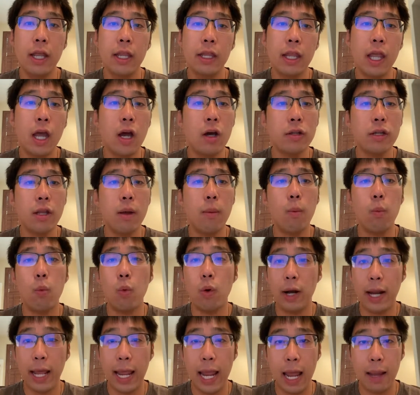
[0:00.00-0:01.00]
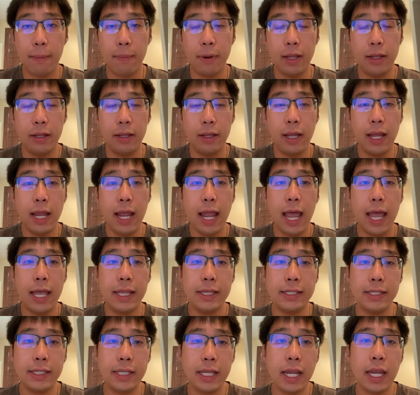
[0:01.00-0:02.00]
tell them what happened,
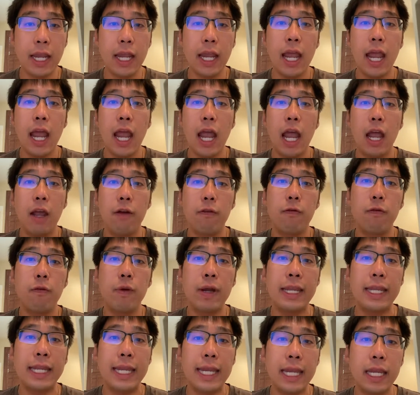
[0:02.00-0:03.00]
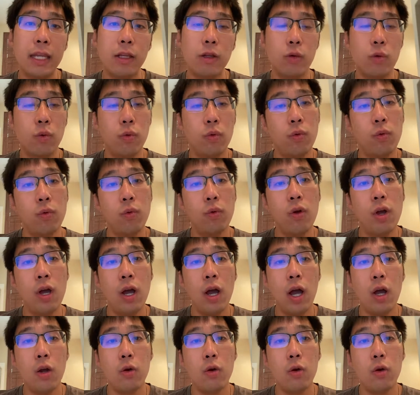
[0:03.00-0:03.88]
and see if we need to